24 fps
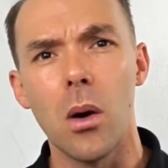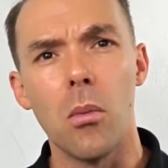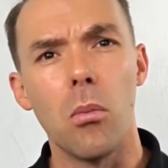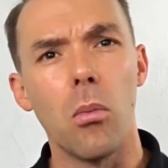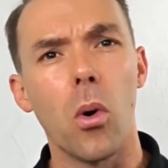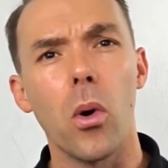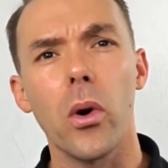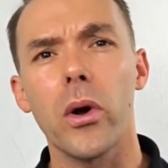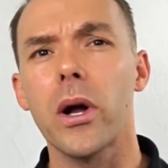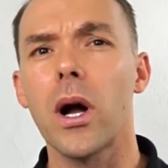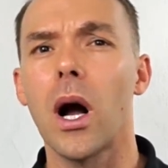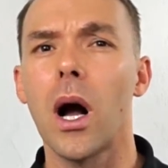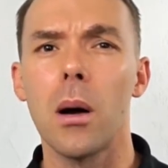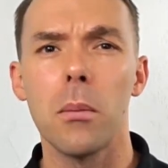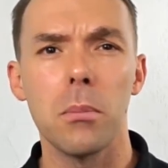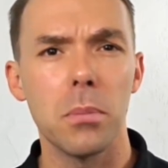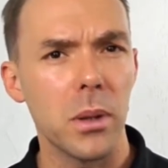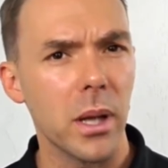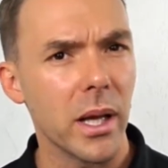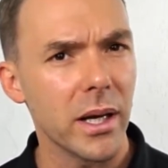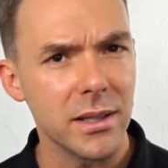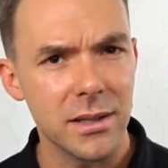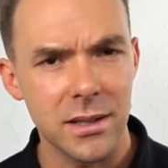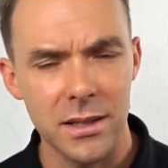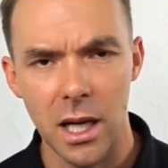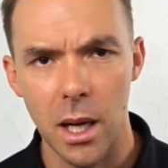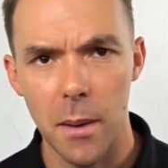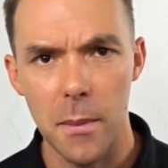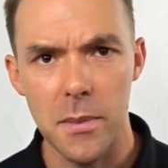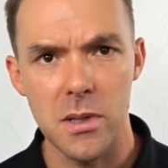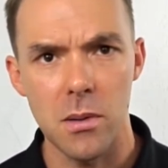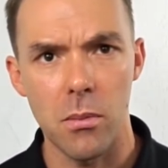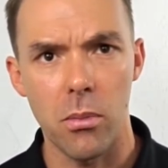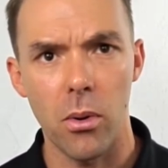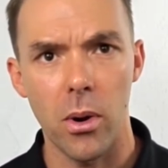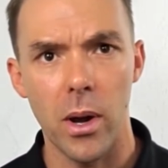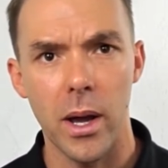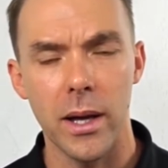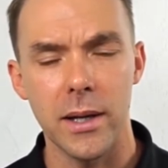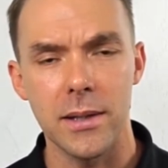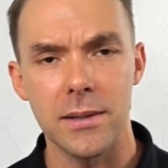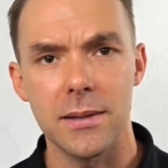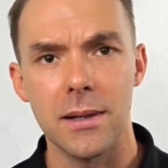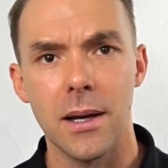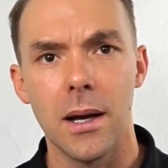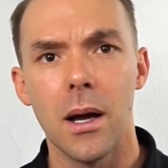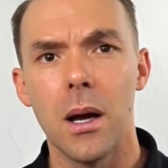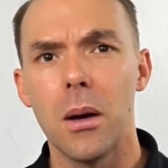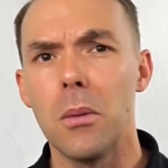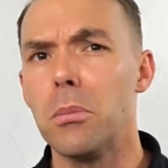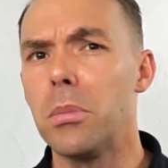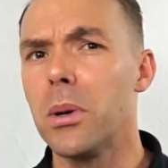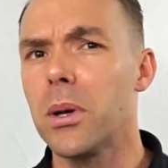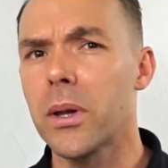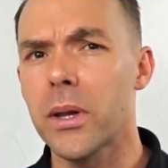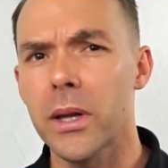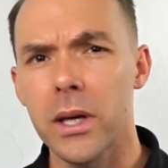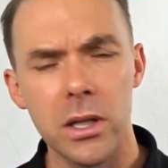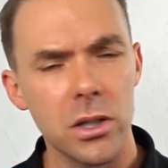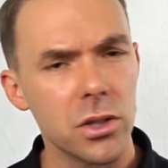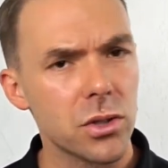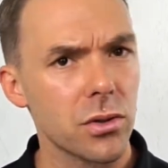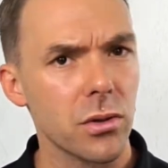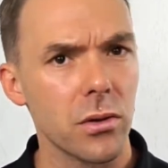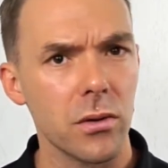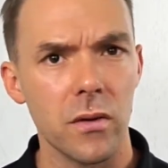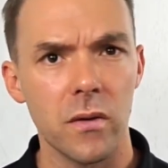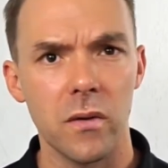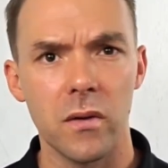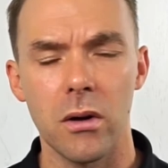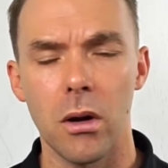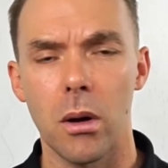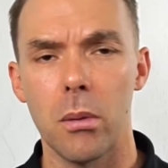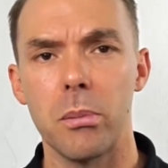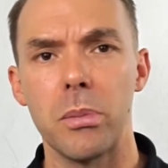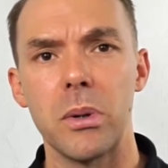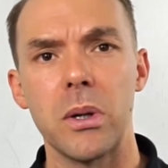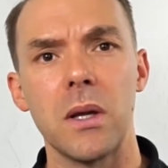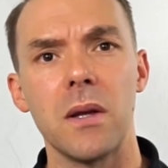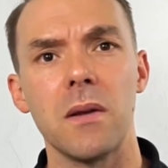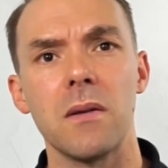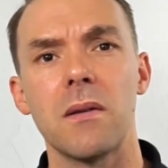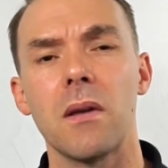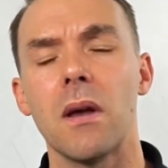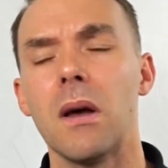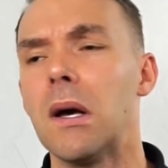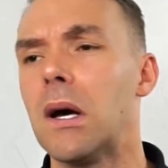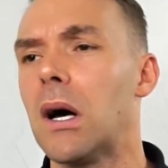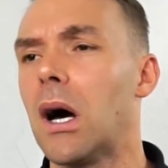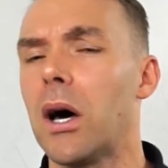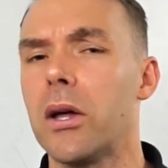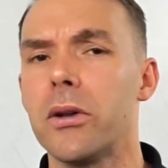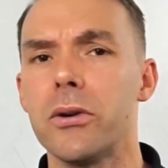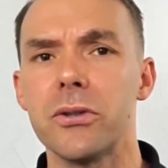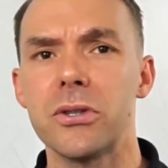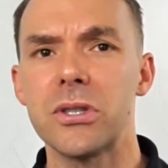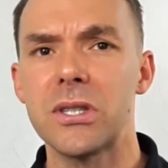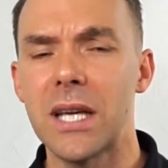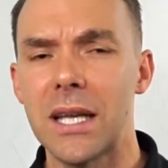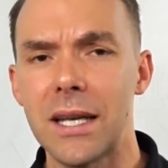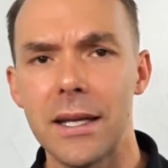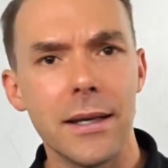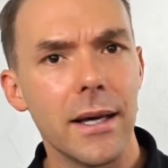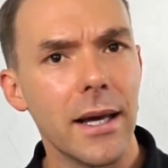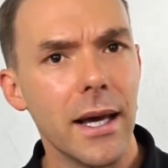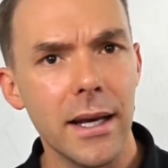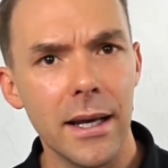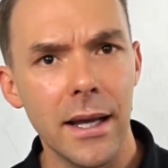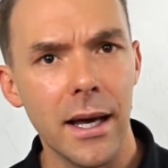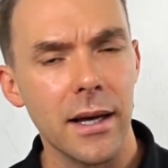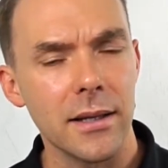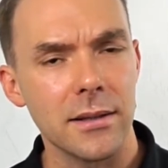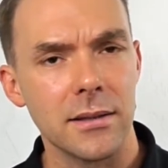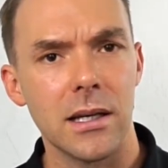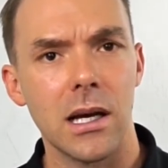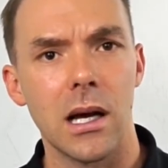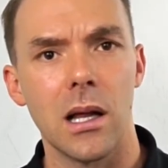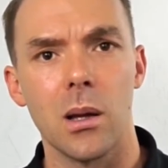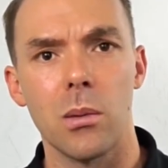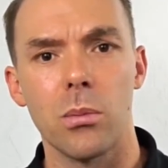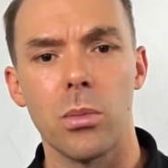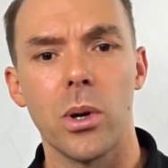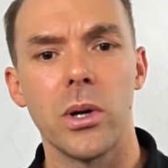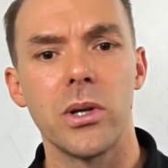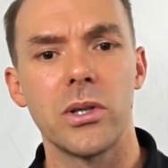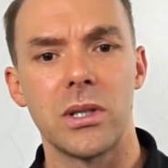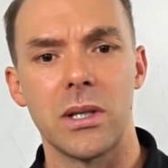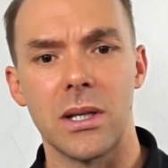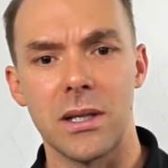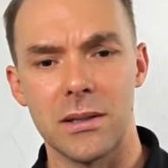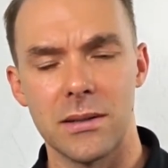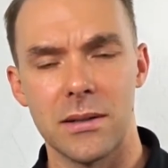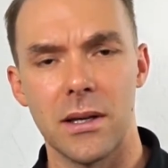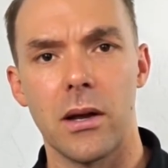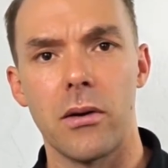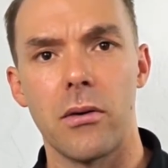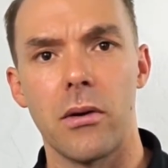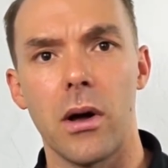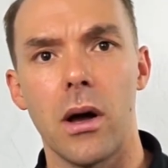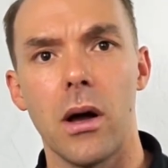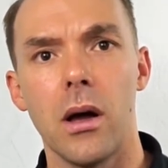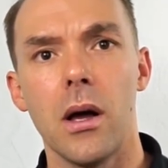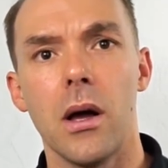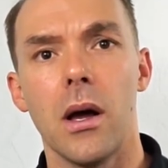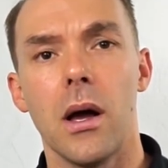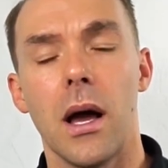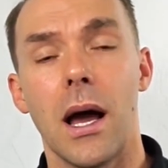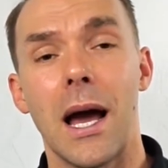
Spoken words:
more complex types of brakes, billing insurance companies, understanding ADAS calibration, etc.,